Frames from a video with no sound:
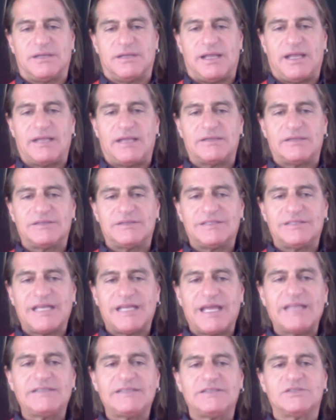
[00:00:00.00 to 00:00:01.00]
and
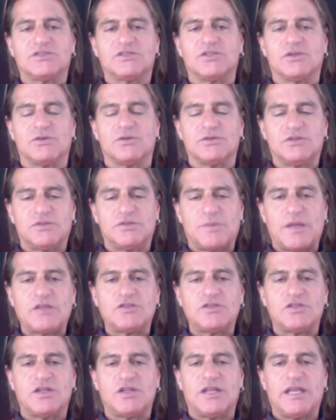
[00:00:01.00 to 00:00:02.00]
tests you,
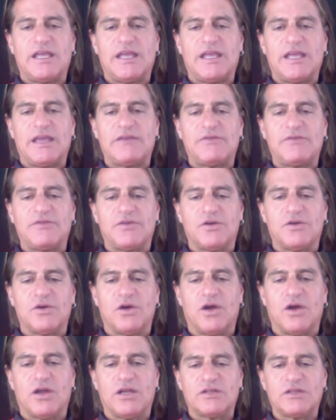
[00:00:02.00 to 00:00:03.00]
especially if
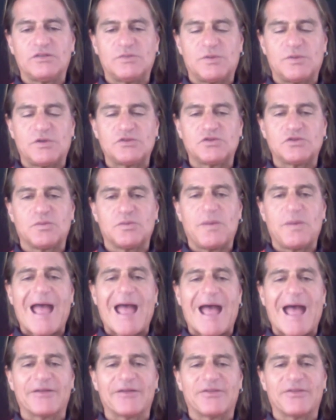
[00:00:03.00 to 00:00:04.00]
you're on a spiritual
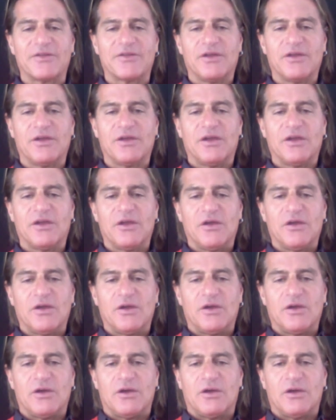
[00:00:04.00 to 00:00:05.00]
path.
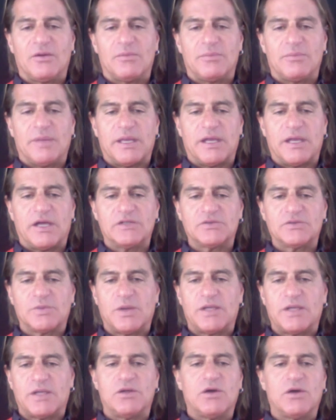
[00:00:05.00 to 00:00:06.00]
Because
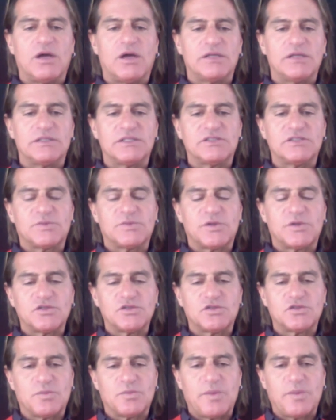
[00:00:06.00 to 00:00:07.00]
when you're on the
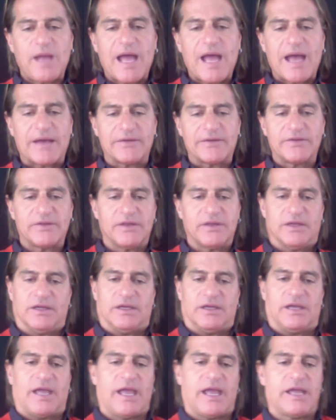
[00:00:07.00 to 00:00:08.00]
spiritual path
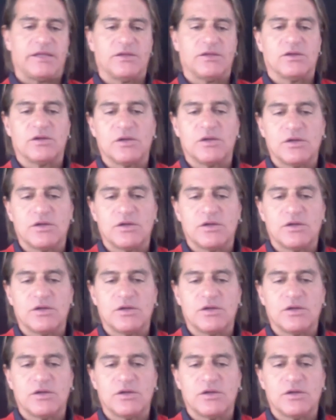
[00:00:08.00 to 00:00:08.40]
and